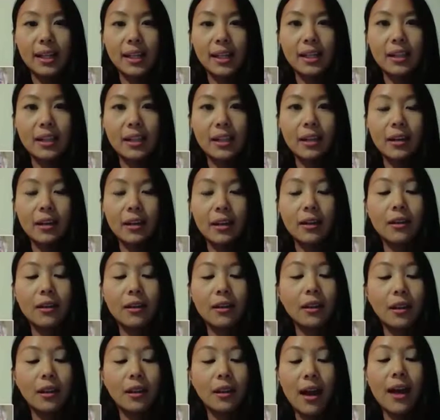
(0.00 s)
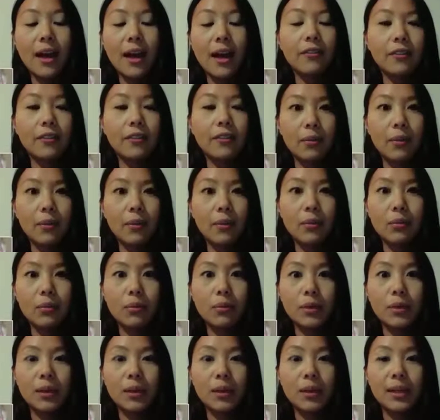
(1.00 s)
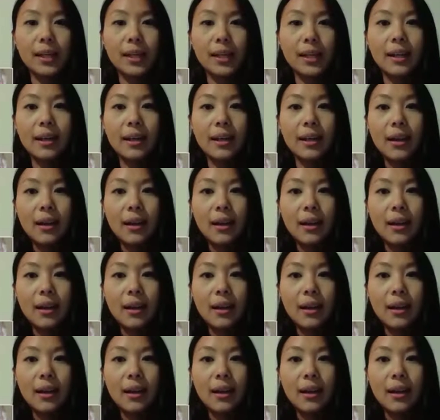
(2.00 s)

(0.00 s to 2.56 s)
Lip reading: and a lot of them are really,